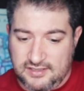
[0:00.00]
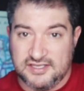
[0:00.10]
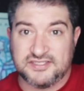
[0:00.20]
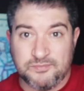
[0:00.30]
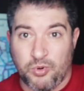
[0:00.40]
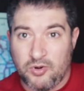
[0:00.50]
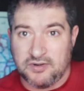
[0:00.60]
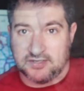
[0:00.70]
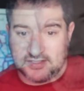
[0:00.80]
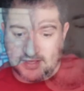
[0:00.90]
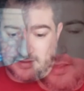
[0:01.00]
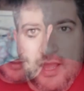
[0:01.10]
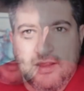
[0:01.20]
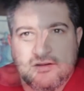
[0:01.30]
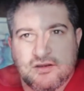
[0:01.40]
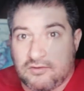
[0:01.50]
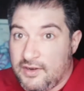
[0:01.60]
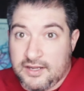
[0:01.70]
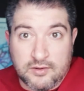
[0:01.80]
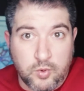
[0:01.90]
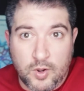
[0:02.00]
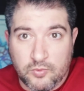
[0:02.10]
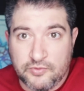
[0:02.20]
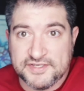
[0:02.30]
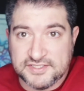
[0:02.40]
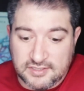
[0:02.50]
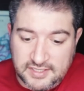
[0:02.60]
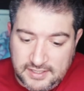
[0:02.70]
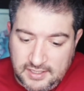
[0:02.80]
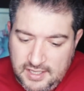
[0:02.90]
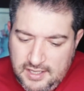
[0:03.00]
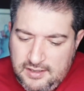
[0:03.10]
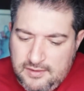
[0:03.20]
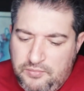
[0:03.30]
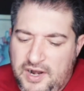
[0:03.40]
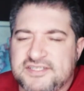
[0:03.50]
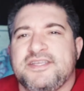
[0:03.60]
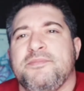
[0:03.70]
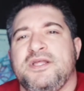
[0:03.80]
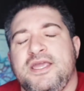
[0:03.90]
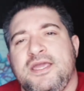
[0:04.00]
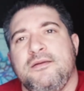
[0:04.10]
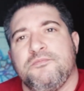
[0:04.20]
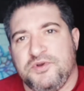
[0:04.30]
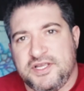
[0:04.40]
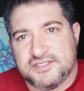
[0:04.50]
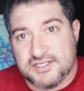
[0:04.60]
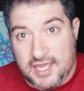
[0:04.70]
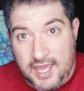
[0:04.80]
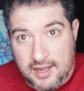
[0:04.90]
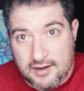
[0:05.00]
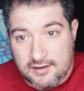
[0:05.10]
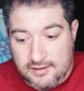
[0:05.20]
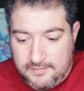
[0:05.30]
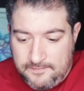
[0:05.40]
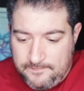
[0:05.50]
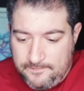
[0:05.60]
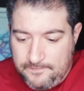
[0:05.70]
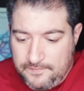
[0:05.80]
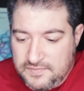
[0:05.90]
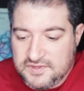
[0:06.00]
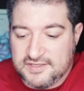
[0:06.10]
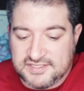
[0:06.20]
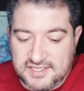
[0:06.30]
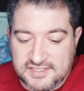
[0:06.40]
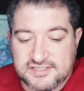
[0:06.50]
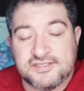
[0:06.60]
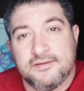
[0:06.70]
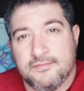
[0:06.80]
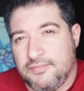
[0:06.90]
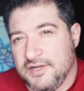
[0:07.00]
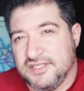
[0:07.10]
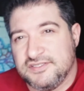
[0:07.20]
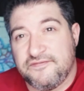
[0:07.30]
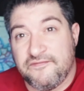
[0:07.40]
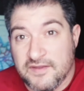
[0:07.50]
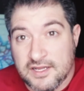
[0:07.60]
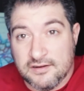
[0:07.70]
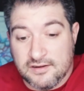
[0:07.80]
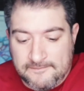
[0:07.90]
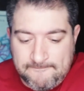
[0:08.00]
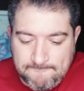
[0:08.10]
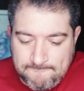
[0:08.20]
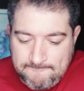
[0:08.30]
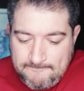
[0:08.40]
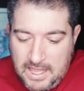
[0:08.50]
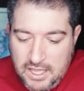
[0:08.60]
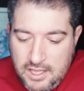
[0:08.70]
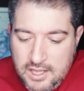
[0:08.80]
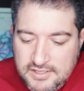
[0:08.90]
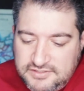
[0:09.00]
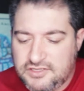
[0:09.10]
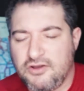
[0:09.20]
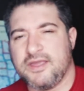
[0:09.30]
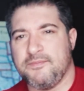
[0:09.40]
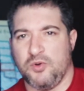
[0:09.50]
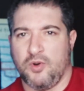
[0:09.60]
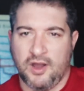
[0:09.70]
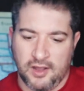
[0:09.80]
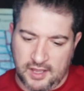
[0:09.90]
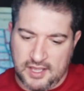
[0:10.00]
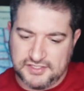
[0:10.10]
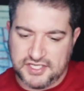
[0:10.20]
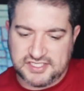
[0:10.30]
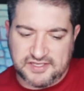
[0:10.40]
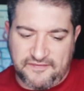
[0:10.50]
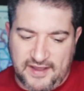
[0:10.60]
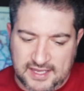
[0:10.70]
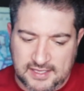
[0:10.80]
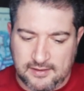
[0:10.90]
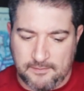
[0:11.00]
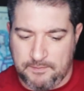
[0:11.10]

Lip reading: is important. I heard a great quote recently: proximity breeds care. Distance breeds fear. So don't get me wrong, justifying